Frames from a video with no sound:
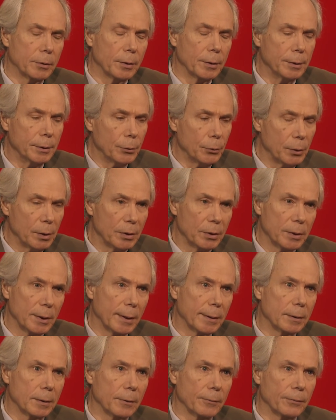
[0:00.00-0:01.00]
The union
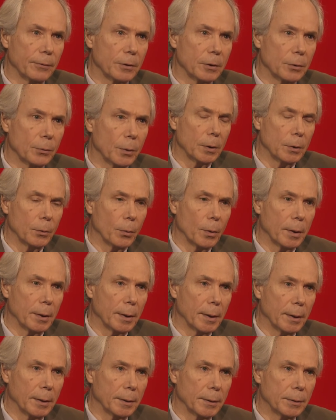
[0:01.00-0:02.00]
says it's the first to our
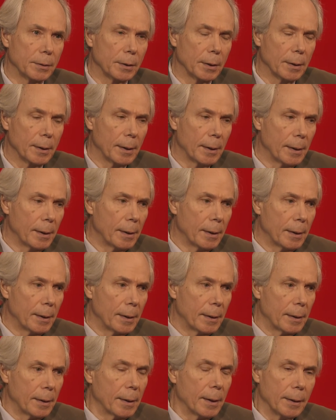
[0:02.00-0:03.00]
knowledge.
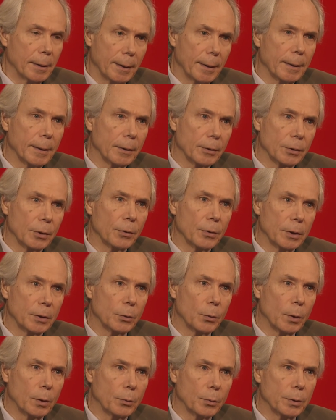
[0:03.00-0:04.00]
And yeah, so this
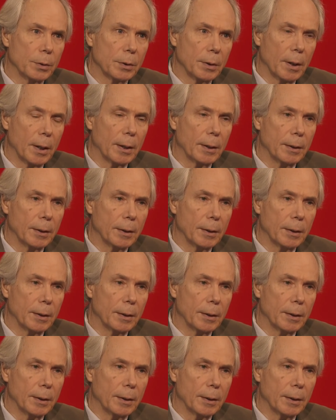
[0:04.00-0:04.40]
one was kind